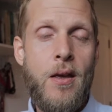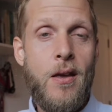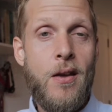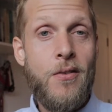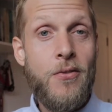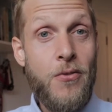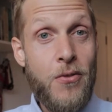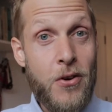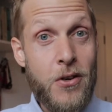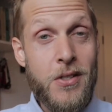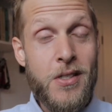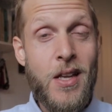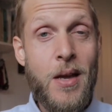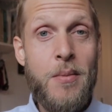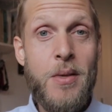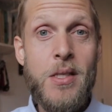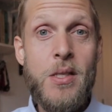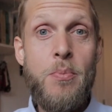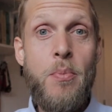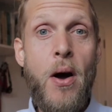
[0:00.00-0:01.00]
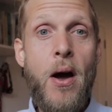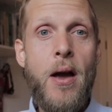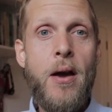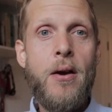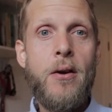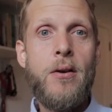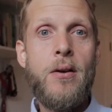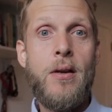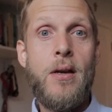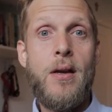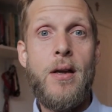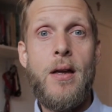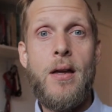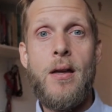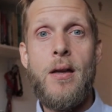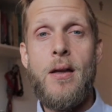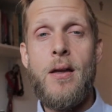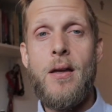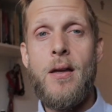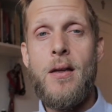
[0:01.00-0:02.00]
First, I'm inspired
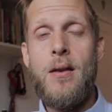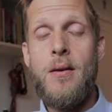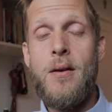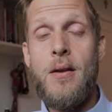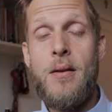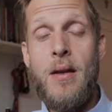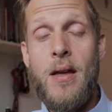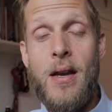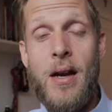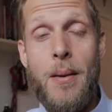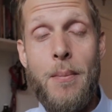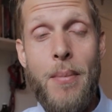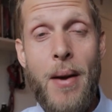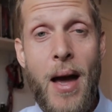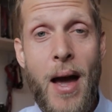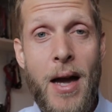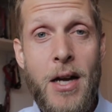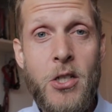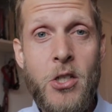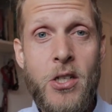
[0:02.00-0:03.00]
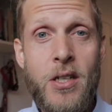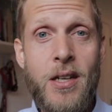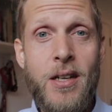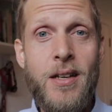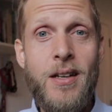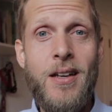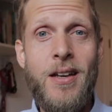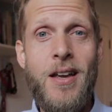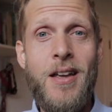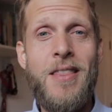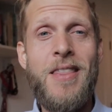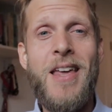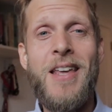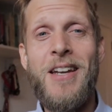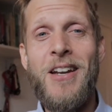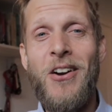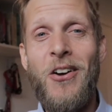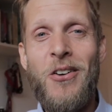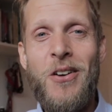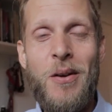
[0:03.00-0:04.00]
and I'm passionate, and then
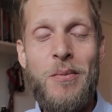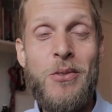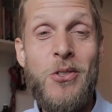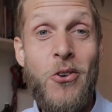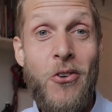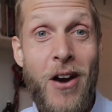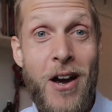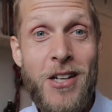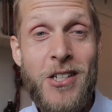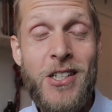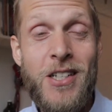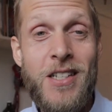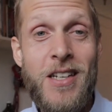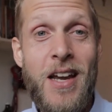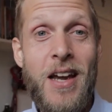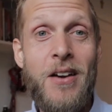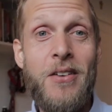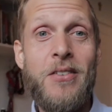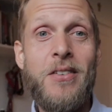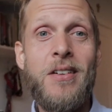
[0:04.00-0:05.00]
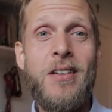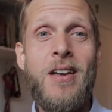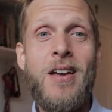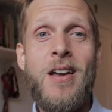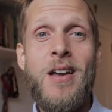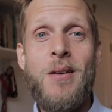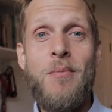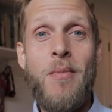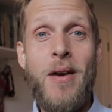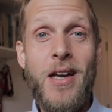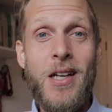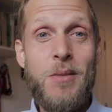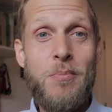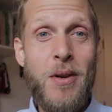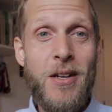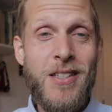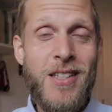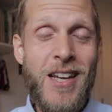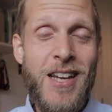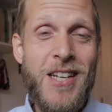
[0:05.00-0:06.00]
it all comes crashing down. My
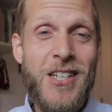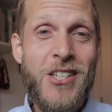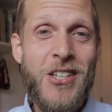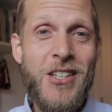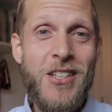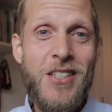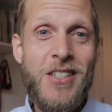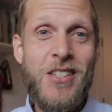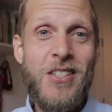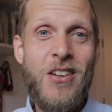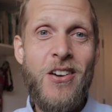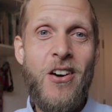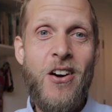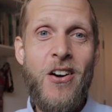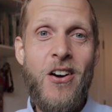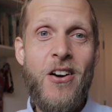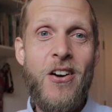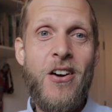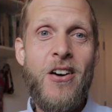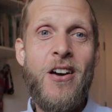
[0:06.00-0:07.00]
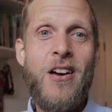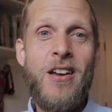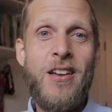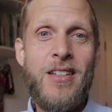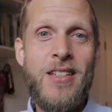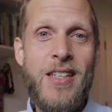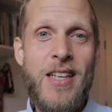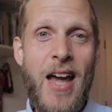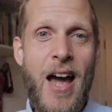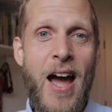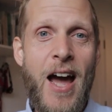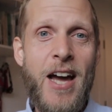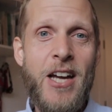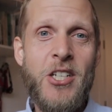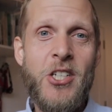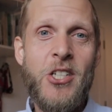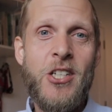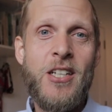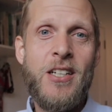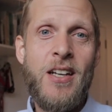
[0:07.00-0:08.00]
expectations are
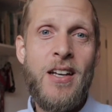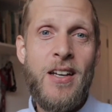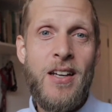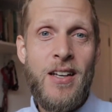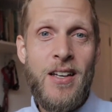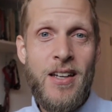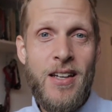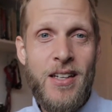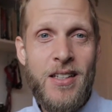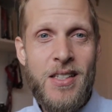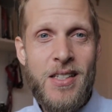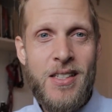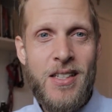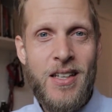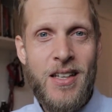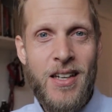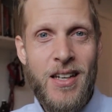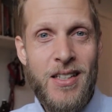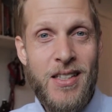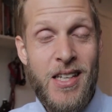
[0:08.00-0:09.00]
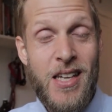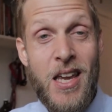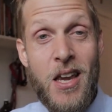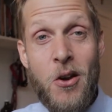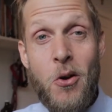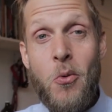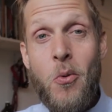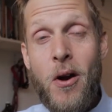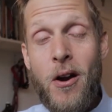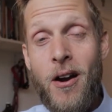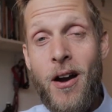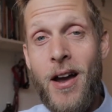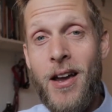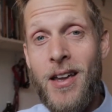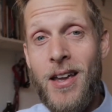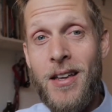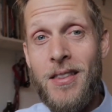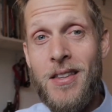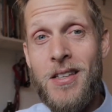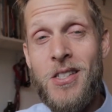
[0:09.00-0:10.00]
dashed. It's here where I
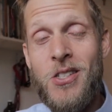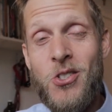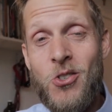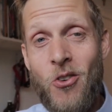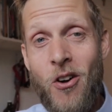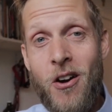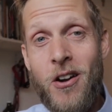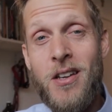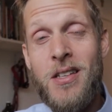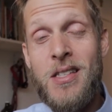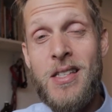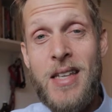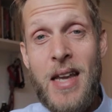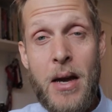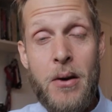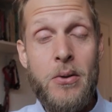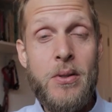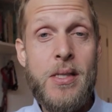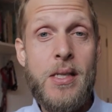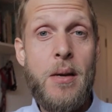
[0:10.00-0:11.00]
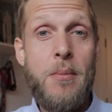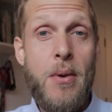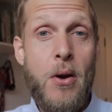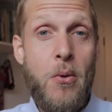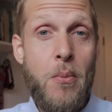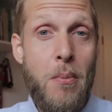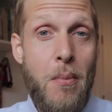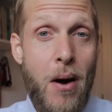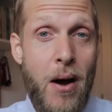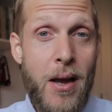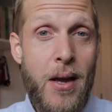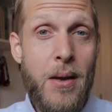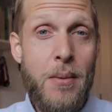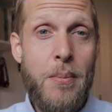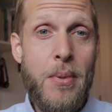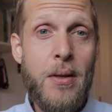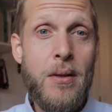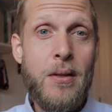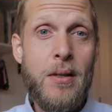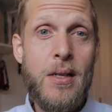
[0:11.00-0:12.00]
get the strongest doubts about my
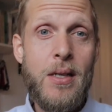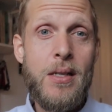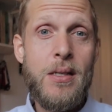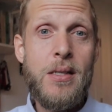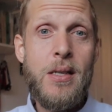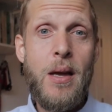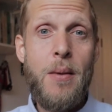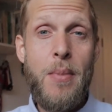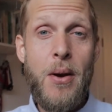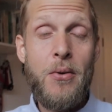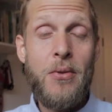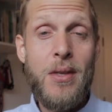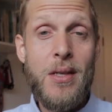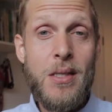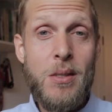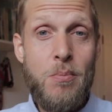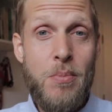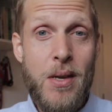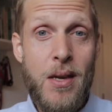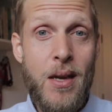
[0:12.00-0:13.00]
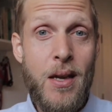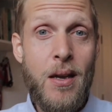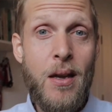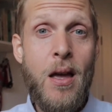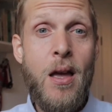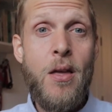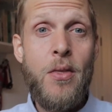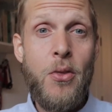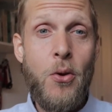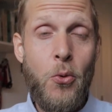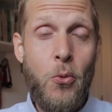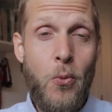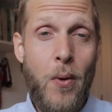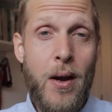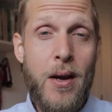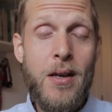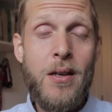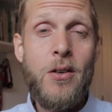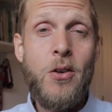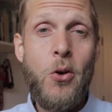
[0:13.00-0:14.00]
abilities, about this being the
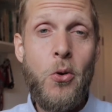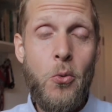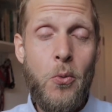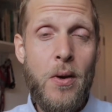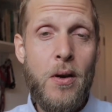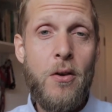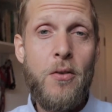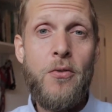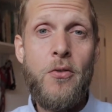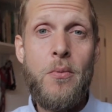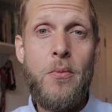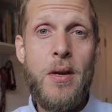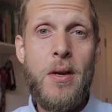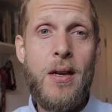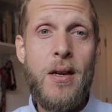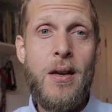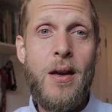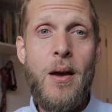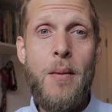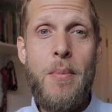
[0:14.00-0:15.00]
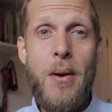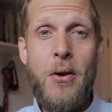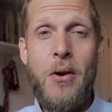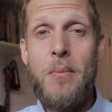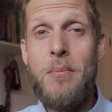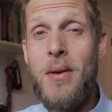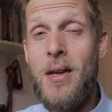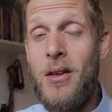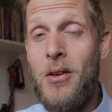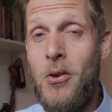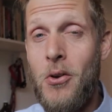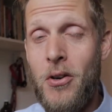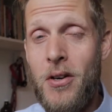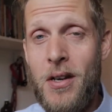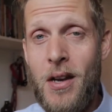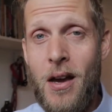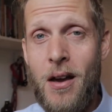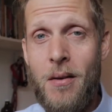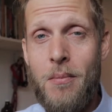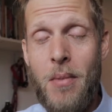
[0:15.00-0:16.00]
right career for me, about it being good
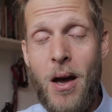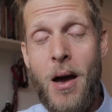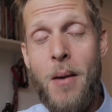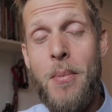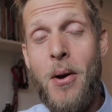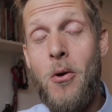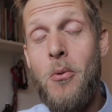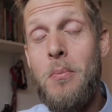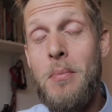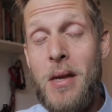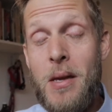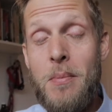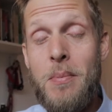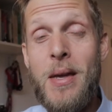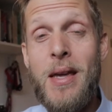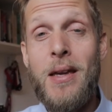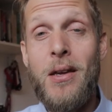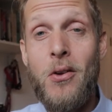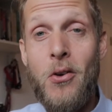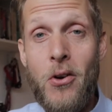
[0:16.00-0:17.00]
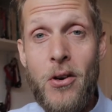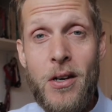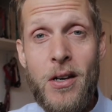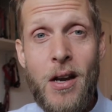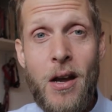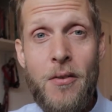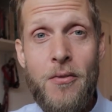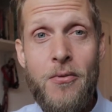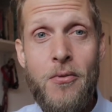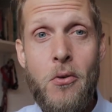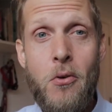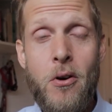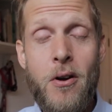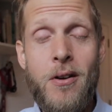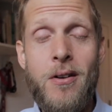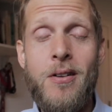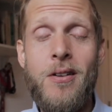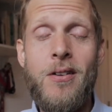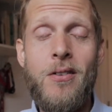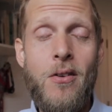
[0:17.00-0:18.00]
enough, about me being good enough for
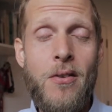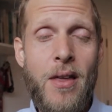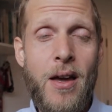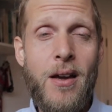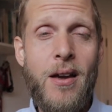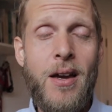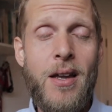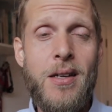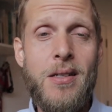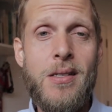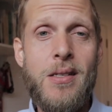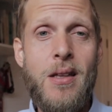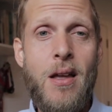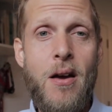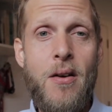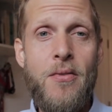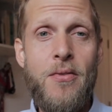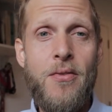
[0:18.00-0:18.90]
it, and all that kind of stuff.